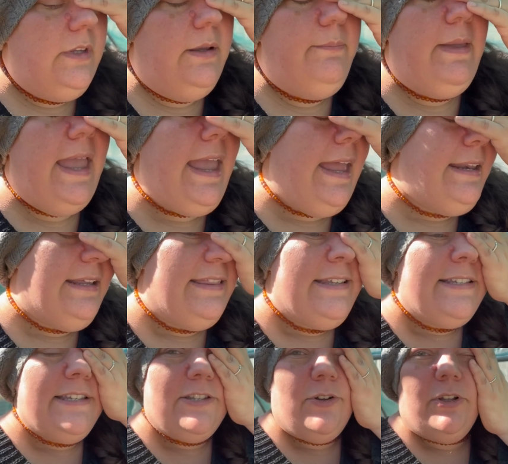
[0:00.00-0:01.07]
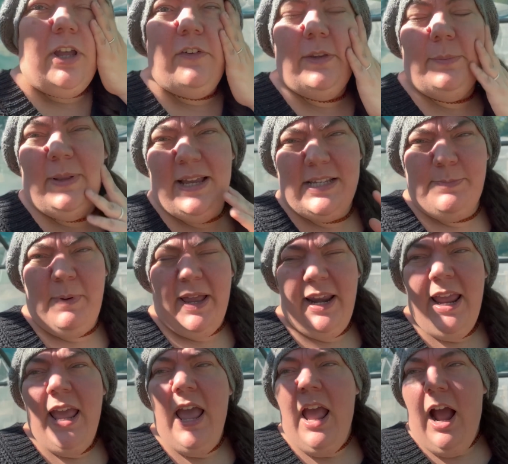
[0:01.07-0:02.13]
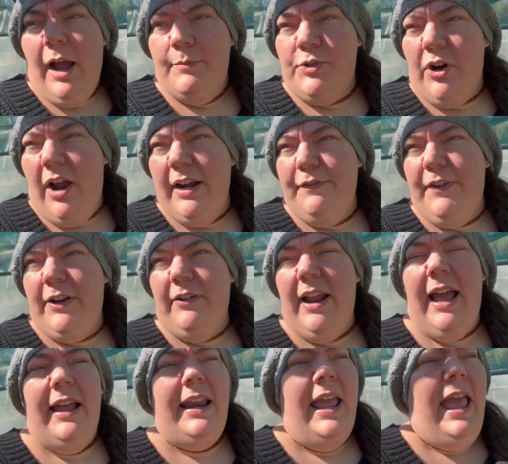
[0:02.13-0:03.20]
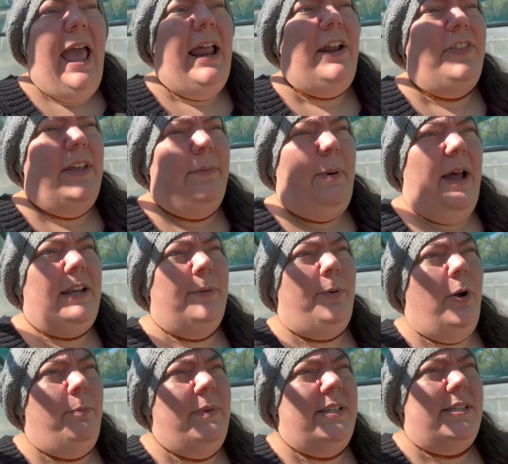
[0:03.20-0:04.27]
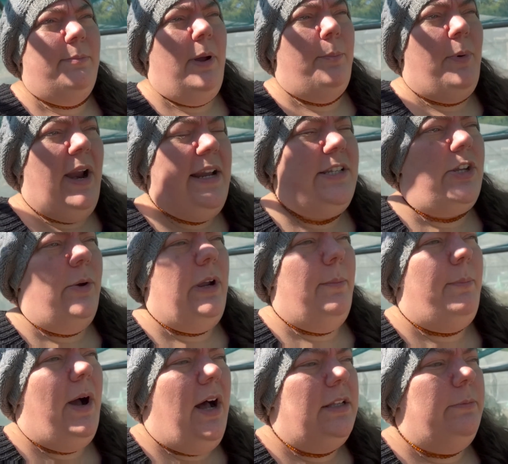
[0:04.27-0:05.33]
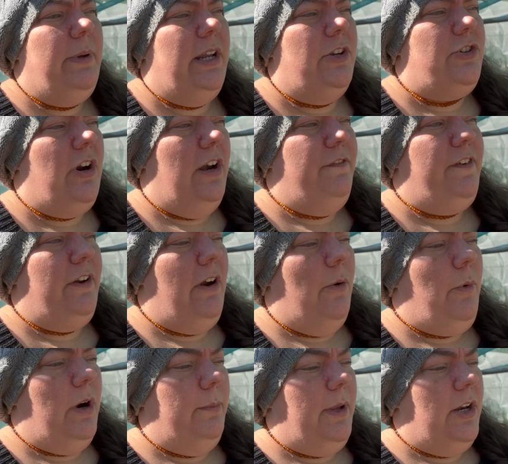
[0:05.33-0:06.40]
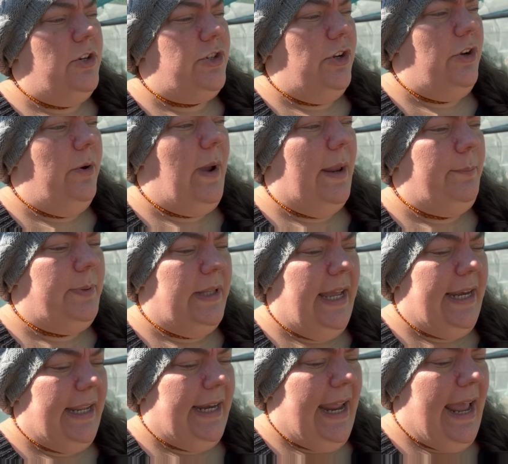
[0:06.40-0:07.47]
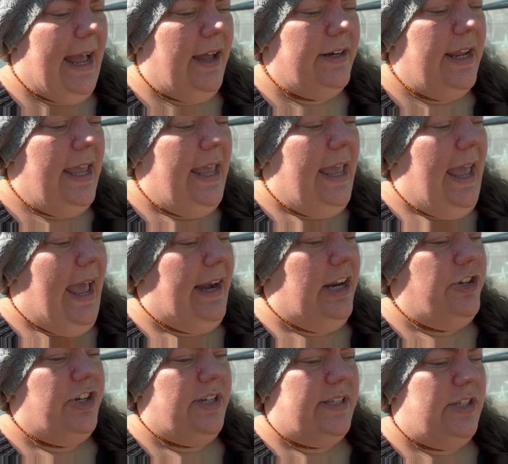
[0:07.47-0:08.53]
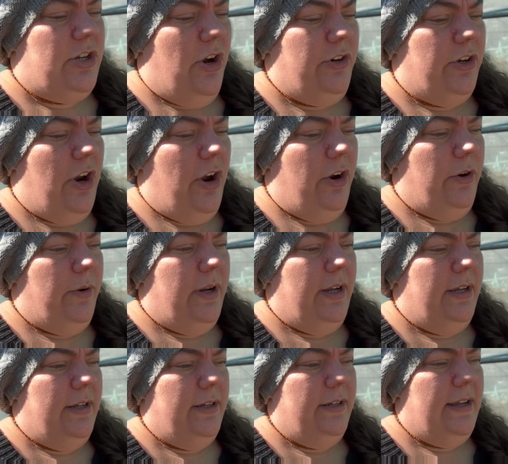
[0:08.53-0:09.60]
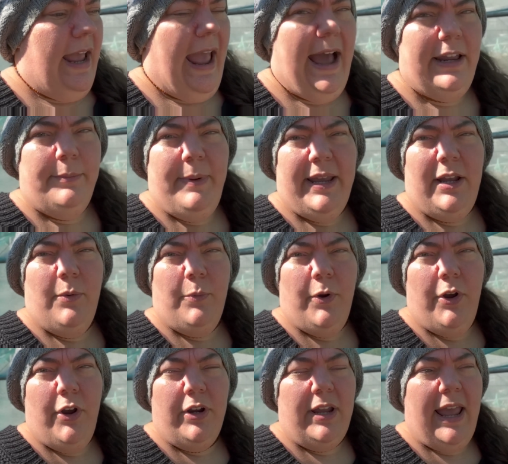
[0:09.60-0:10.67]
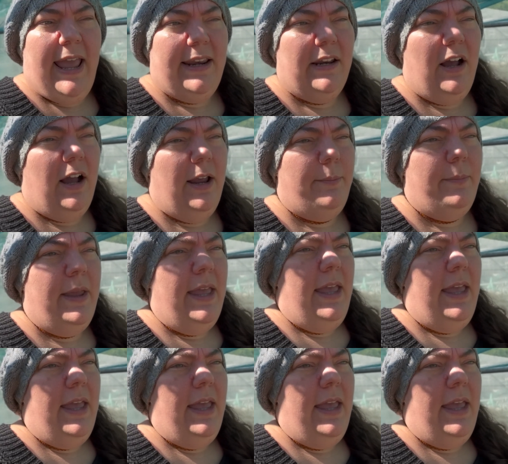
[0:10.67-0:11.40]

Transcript: man, this is all over the place, but I'm trying to figure it out. And I think part of the problem is that my brain's going a mile a minute trying to figure out what I'm going to do and planning it out, and I just don't know how to make it work. And I'm